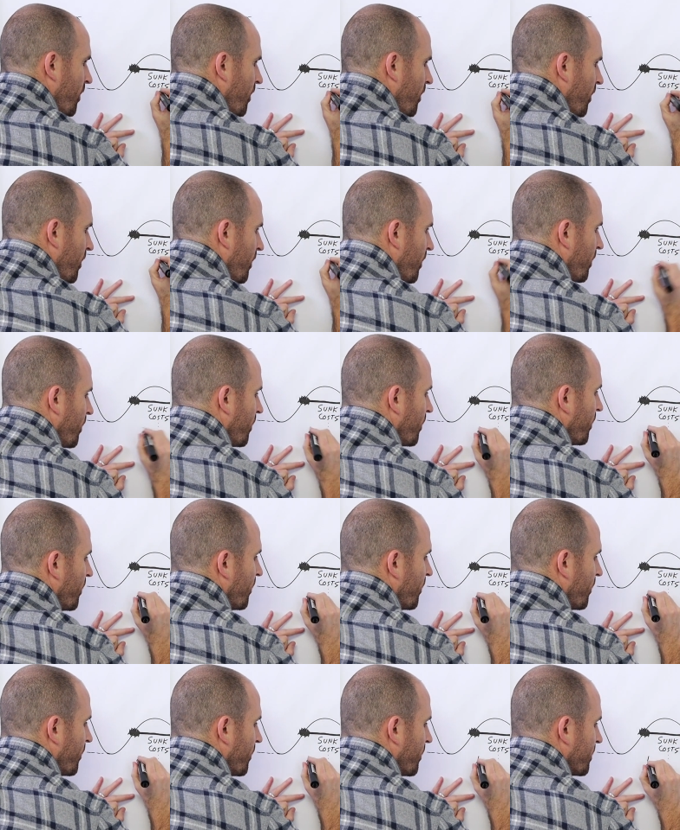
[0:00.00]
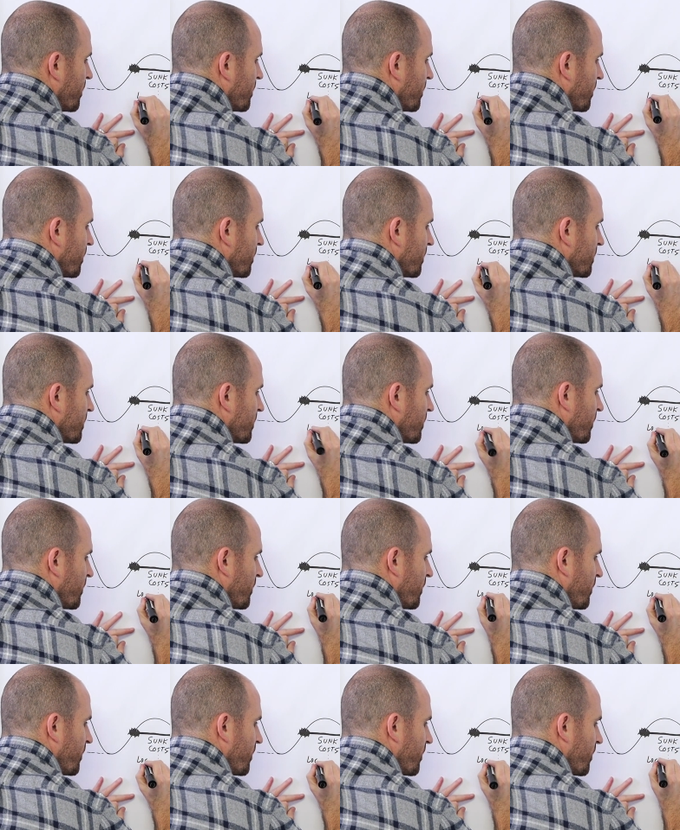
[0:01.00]

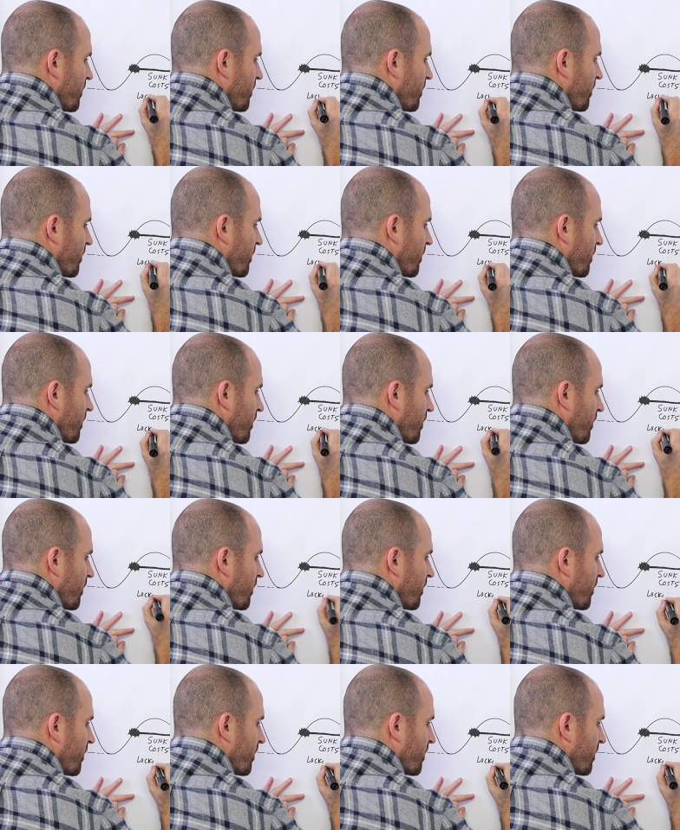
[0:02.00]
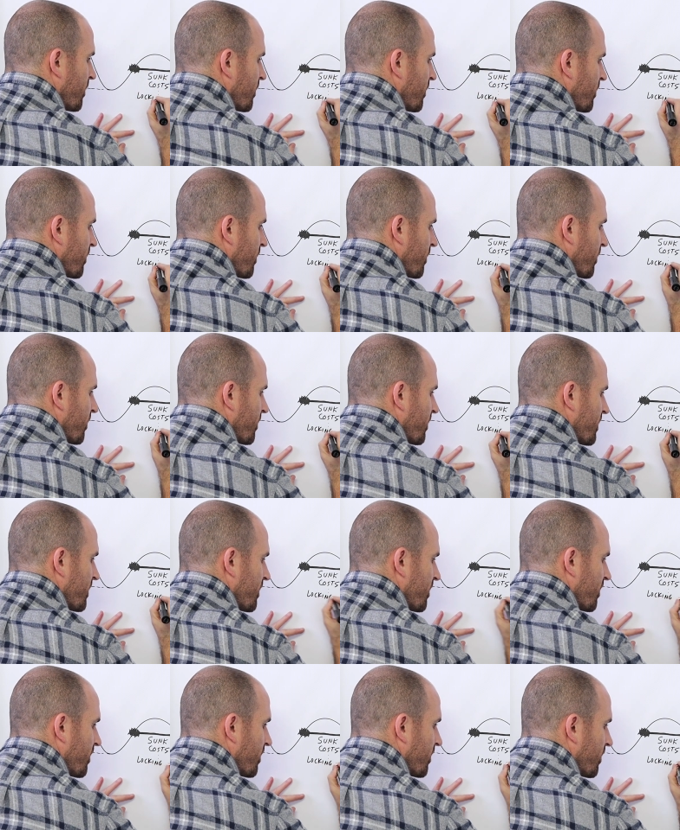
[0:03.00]

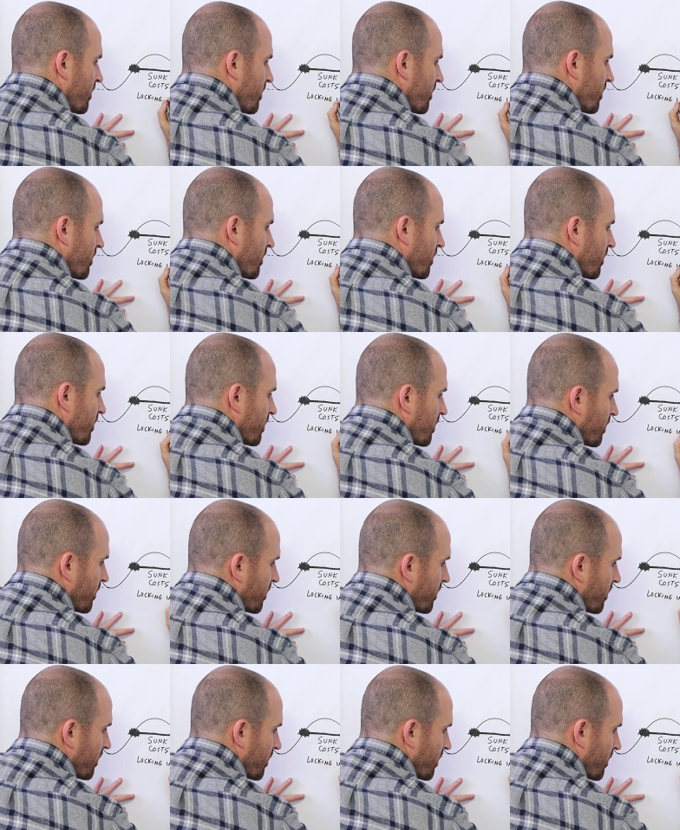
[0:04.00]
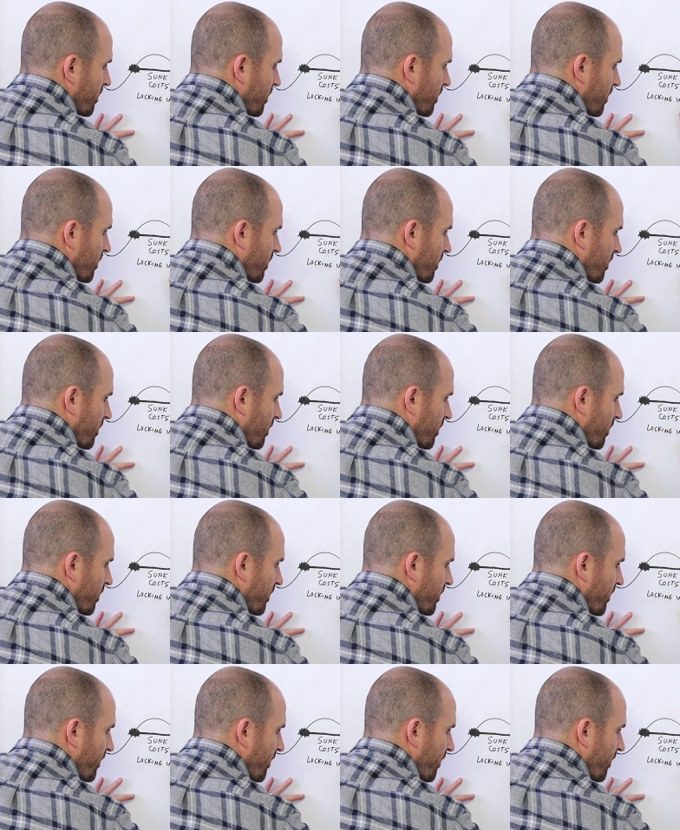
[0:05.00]

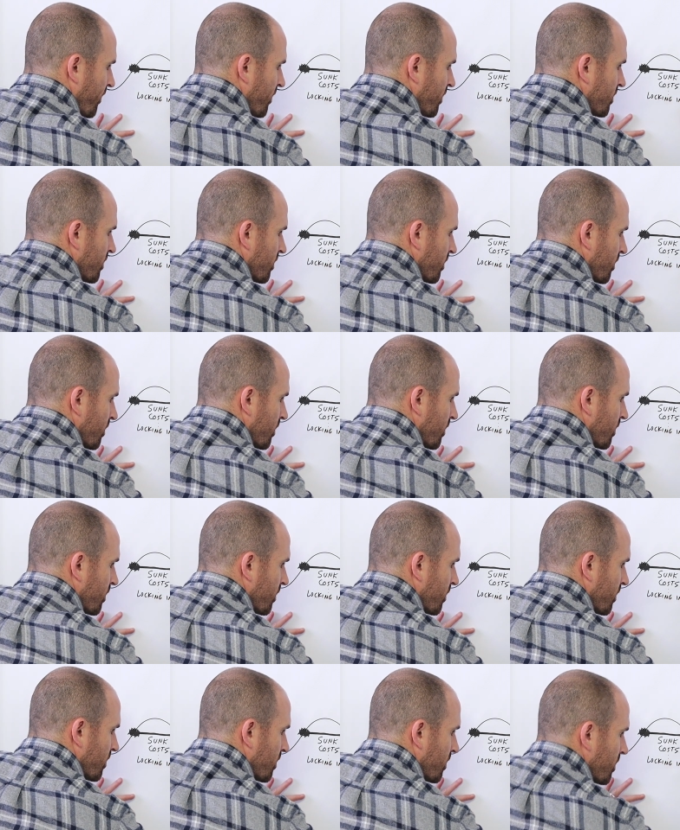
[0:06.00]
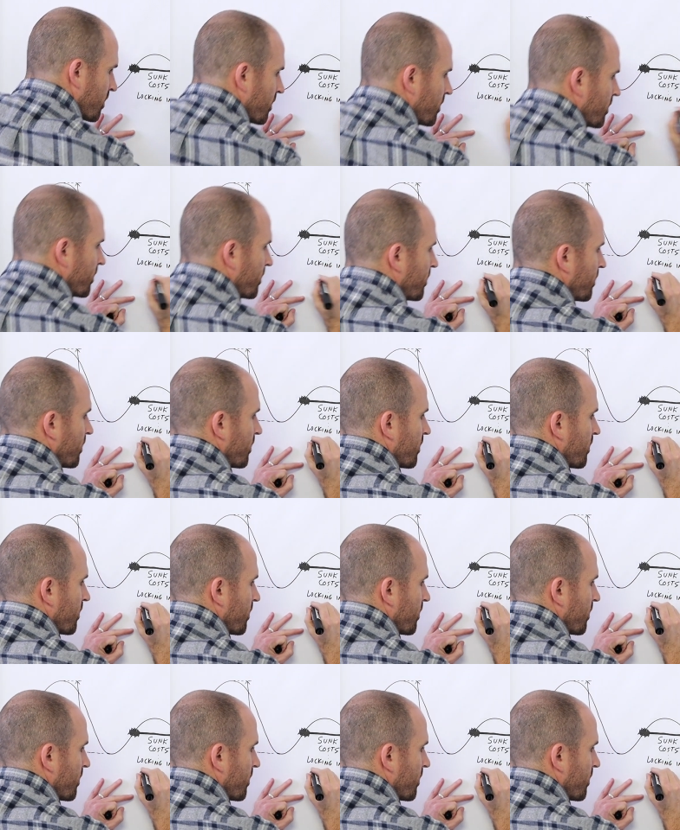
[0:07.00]
Nothing is said.